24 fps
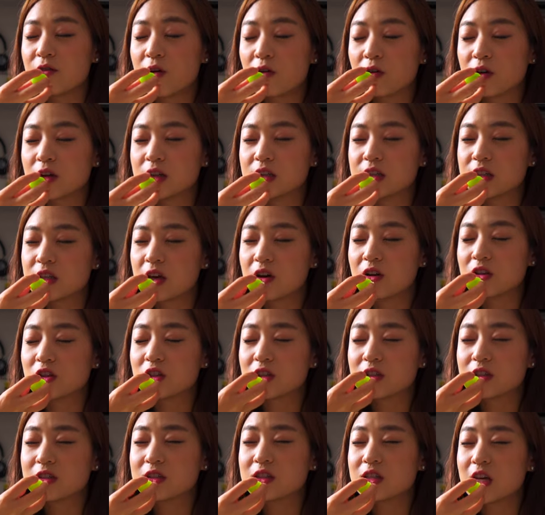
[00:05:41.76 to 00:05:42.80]
focusing on
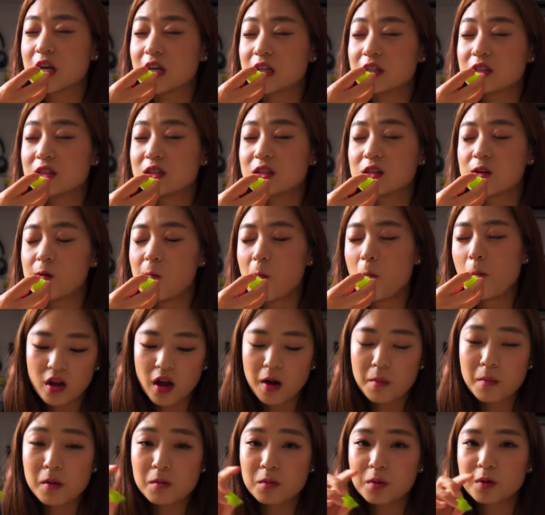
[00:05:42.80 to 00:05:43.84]
this taste.
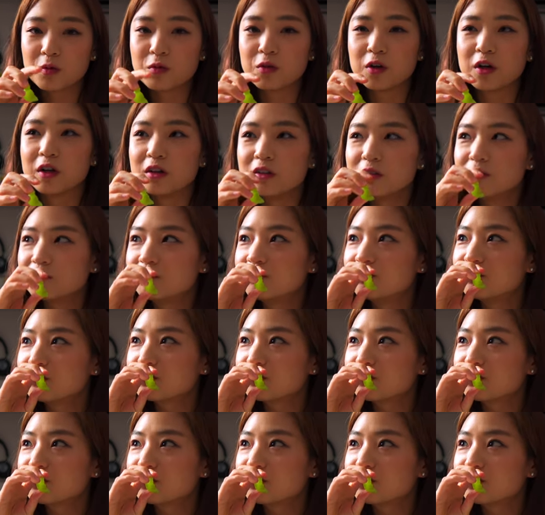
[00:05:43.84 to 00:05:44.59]
I'm gonna be real.